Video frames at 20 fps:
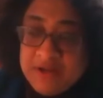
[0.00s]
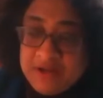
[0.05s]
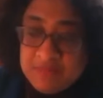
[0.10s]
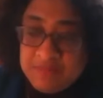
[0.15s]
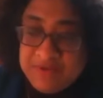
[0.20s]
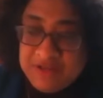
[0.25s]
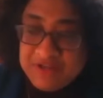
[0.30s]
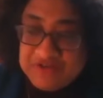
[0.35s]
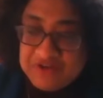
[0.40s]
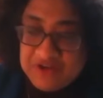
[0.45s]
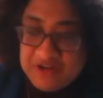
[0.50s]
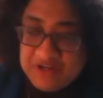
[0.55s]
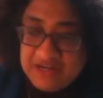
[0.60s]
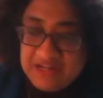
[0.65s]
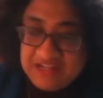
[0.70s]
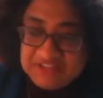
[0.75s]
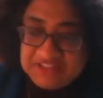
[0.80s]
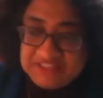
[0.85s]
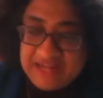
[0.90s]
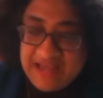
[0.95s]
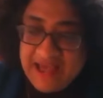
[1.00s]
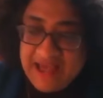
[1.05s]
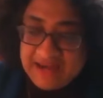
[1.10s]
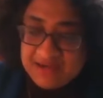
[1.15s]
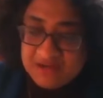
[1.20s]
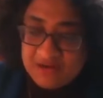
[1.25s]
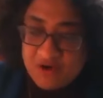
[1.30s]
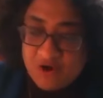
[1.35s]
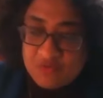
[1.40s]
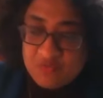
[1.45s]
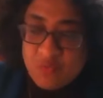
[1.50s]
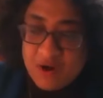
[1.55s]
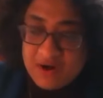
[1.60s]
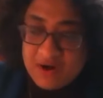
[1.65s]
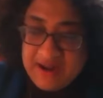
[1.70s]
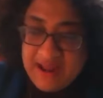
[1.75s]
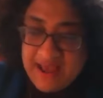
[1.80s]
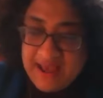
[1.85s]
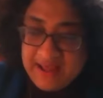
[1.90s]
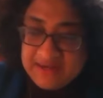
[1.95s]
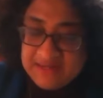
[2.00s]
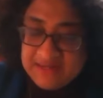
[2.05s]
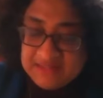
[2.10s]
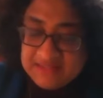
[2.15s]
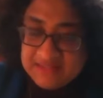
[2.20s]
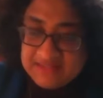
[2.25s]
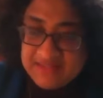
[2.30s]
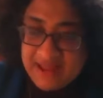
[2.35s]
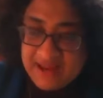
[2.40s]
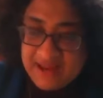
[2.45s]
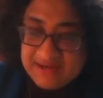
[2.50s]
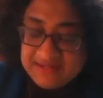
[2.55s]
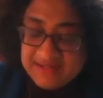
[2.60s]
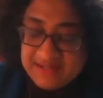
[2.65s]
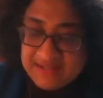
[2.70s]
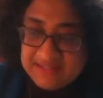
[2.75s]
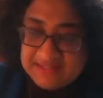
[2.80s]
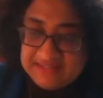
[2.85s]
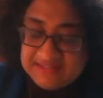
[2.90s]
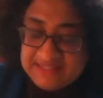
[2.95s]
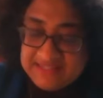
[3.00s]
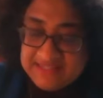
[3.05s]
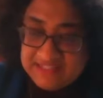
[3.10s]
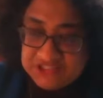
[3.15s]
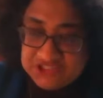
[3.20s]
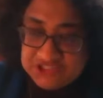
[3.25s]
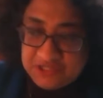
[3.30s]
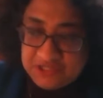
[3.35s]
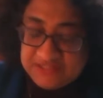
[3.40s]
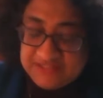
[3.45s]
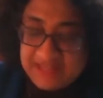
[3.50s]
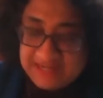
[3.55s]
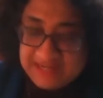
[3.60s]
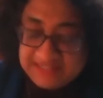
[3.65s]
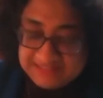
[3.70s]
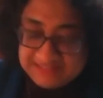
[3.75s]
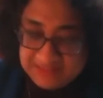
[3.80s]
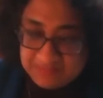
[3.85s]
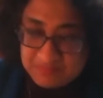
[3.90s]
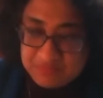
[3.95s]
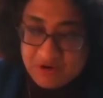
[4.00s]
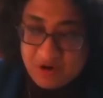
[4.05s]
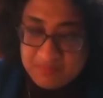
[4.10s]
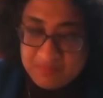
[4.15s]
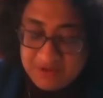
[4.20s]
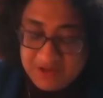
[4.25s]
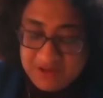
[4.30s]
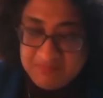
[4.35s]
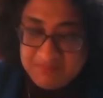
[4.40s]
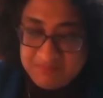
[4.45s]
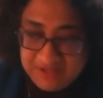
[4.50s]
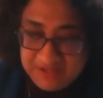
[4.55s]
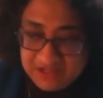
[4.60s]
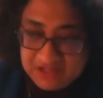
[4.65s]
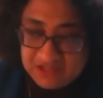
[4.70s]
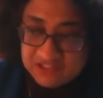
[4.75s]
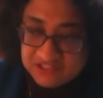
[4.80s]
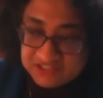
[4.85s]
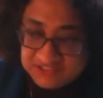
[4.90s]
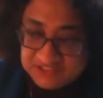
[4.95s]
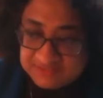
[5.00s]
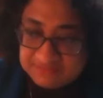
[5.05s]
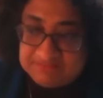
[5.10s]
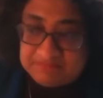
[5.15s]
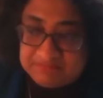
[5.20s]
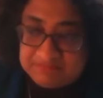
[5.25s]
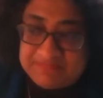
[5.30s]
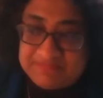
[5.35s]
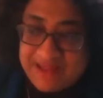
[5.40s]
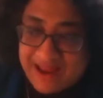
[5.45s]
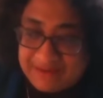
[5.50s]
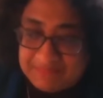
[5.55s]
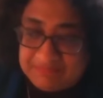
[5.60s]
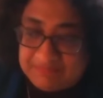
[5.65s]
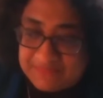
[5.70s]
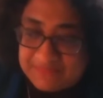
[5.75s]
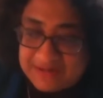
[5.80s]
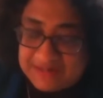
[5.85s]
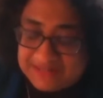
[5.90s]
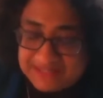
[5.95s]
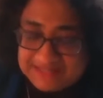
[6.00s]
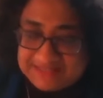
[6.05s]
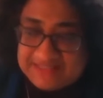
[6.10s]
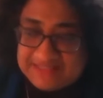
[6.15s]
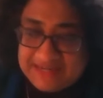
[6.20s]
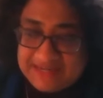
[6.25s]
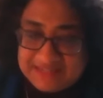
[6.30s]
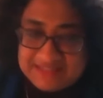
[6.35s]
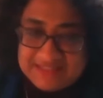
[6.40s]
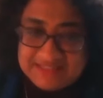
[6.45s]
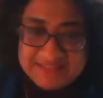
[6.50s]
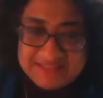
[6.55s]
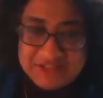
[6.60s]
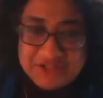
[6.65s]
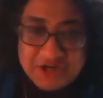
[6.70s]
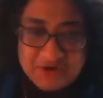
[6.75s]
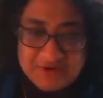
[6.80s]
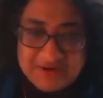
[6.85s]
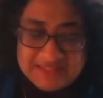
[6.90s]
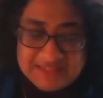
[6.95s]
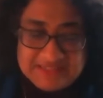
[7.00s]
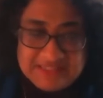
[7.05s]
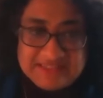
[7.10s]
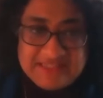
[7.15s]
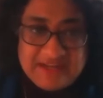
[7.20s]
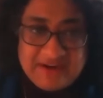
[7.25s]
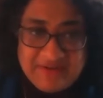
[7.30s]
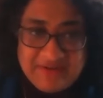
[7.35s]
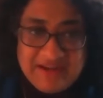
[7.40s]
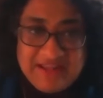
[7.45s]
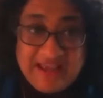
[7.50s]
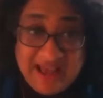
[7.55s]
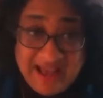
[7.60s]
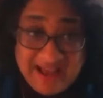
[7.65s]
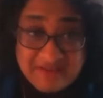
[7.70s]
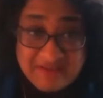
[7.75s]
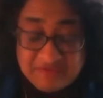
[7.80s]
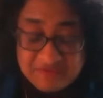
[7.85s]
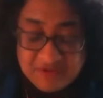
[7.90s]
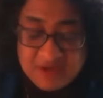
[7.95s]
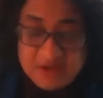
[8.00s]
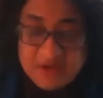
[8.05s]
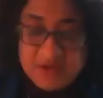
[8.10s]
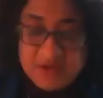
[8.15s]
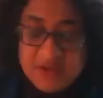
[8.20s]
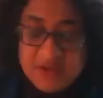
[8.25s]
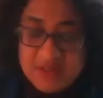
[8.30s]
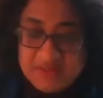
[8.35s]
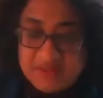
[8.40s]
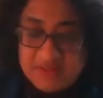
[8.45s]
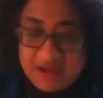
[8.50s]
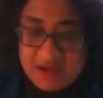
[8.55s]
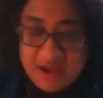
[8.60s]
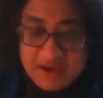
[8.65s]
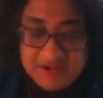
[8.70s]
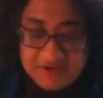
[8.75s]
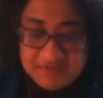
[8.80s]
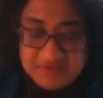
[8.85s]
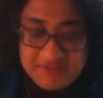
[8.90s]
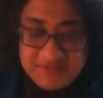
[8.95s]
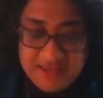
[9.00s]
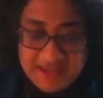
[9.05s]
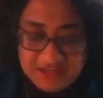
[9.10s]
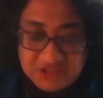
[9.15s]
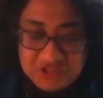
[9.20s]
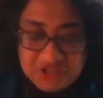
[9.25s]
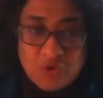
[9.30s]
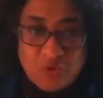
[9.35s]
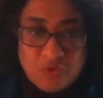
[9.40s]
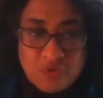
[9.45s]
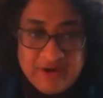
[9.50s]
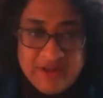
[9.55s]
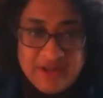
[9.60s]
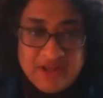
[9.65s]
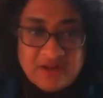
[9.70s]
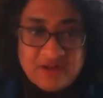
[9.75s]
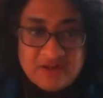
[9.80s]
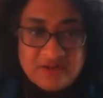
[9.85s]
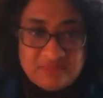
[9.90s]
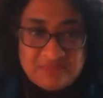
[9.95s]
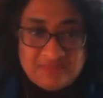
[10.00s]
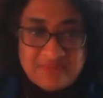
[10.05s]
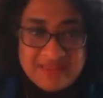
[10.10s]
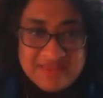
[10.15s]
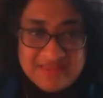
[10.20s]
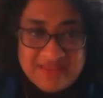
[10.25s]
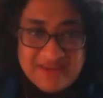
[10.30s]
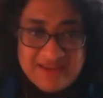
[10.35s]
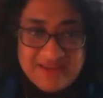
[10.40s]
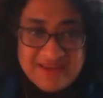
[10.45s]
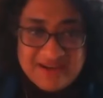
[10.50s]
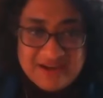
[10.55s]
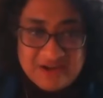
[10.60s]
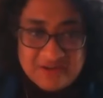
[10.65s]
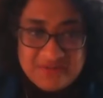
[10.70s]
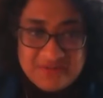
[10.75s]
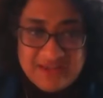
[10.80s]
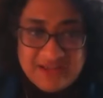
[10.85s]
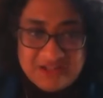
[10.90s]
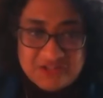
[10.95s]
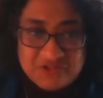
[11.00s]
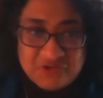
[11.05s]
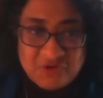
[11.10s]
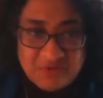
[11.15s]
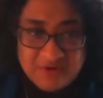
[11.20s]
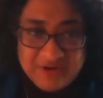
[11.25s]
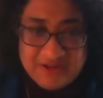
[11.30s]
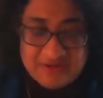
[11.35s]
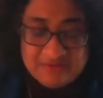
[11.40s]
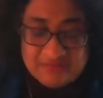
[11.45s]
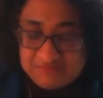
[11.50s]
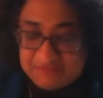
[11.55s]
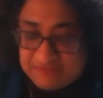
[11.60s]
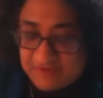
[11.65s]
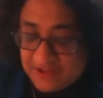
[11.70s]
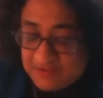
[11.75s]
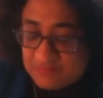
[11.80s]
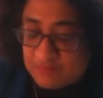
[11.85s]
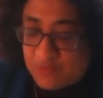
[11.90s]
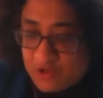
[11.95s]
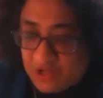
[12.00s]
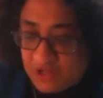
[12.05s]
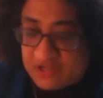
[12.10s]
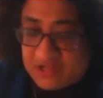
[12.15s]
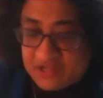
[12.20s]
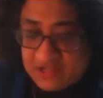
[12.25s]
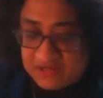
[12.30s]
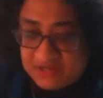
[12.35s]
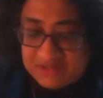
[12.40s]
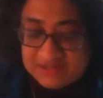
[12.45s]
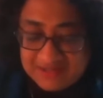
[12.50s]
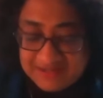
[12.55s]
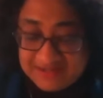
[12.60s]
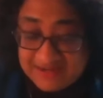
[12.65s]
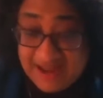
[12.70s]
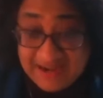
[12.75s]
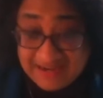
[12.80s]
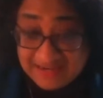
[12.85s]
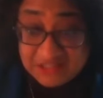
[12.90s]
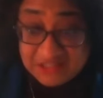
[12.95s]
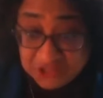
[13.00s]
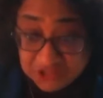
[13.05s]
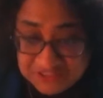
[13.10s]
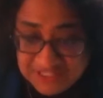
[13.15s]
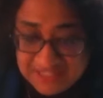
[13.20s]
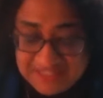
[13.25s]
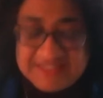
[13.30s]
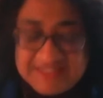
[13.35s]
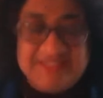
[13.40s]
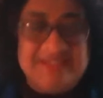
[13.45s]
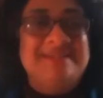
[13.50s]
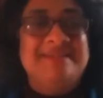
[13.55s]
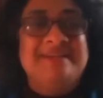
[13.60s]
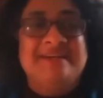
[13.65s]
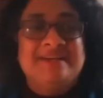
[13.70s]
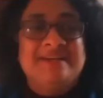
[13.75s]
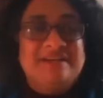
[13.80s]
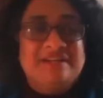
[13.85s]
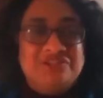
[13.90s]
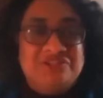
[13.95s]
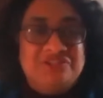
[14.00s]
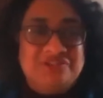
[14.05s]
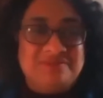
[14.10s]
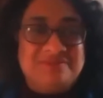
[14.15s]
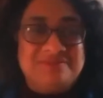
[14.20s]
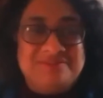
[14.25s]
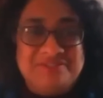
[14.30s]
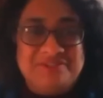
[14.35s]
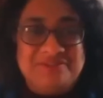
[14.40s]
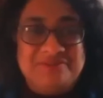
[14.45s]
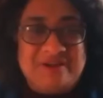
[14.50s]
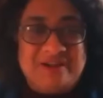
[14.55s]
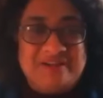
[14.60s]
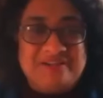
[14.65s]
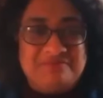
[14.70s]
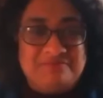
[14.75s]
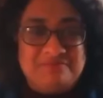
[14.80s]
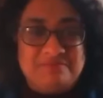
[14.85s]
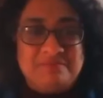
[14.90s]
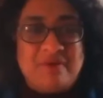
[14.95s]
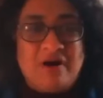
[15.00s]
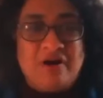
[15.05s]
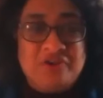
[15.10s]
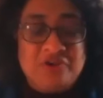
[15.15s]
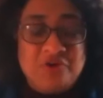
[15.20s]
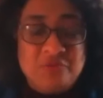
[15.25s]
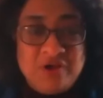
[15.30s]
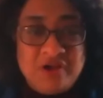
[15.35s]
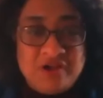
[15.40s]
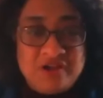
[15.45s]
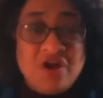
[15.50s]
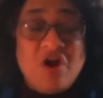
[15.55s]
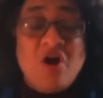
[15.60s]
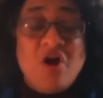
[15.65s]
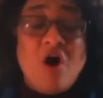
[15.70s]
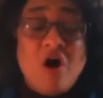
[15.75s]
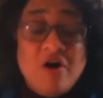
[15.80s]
can be a journalist, and on one hand, that is an issue, that is a problem because that doesn't you don't necessarily have the kind of the editorial and the editorial framework and a news editor to kind of mark your work.